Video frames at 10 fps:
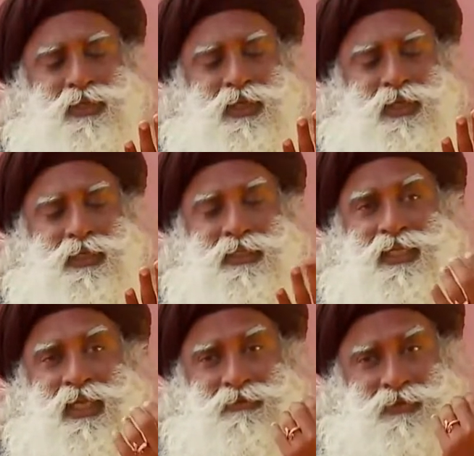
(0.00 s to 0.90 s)
Kriya is
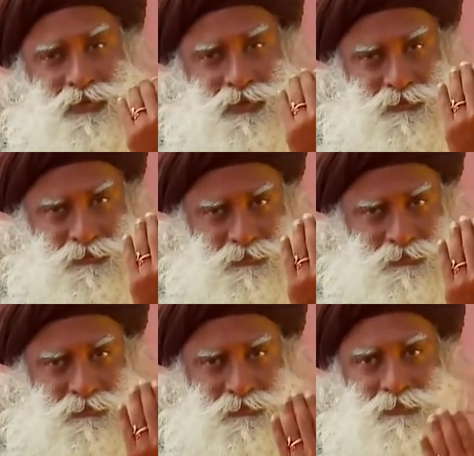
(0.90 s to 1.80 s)
an effort
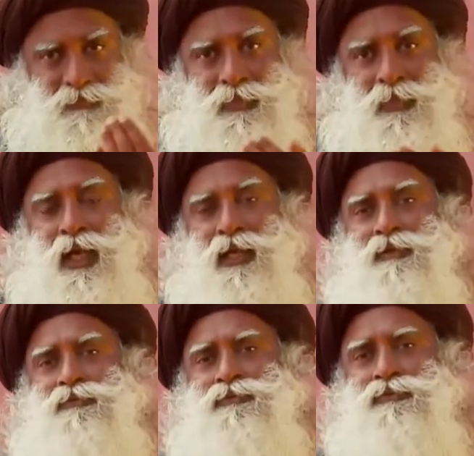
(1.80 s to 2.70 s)
and
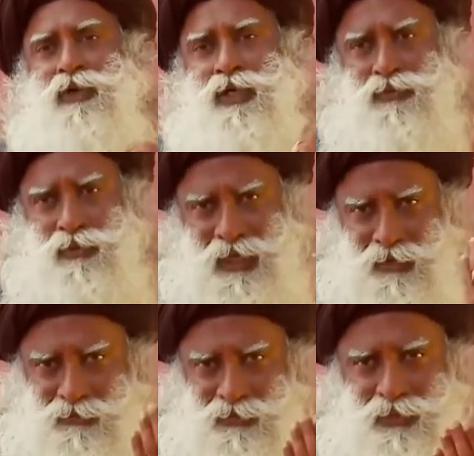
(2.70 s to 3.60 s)
a wonderful
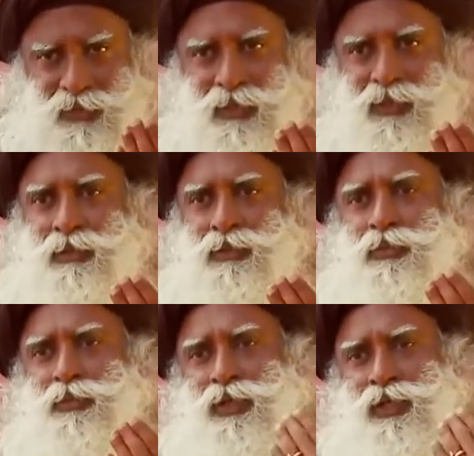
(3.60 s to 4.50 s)
effort
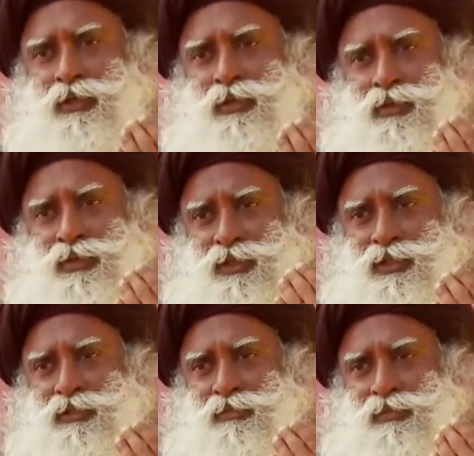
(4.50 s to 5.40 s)
to bring your
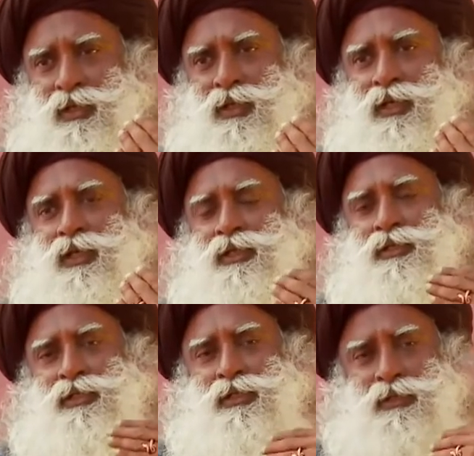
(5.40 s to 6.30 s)
system in
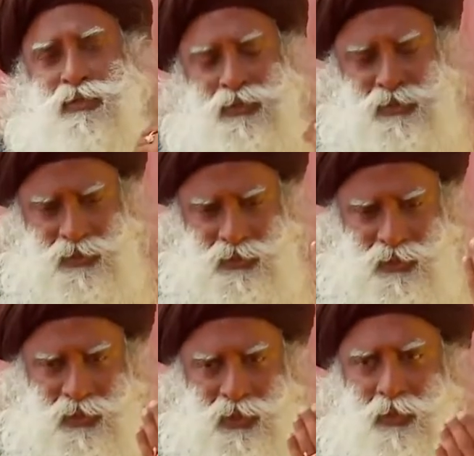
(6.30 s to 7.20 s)

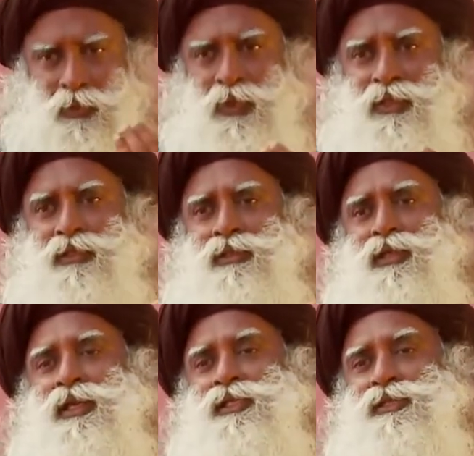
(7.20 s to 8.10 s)
synchronicity with
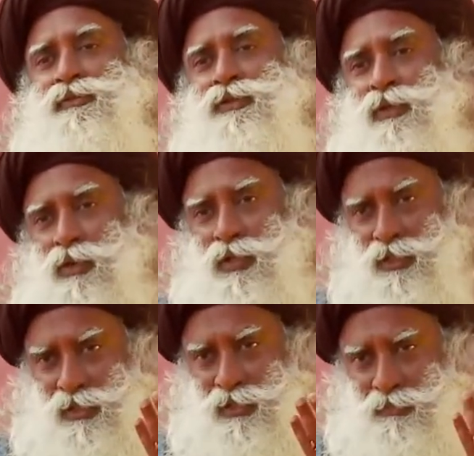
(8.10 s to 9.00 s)
the rest of the solar
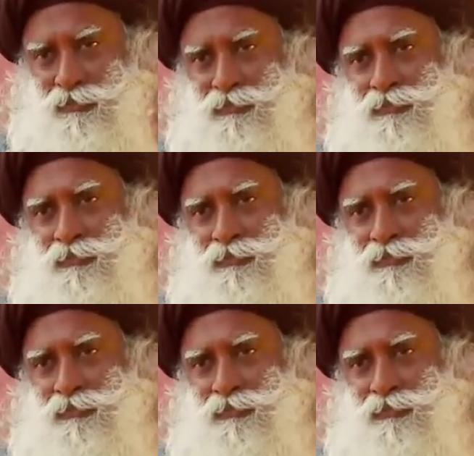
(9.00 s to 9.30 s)
system.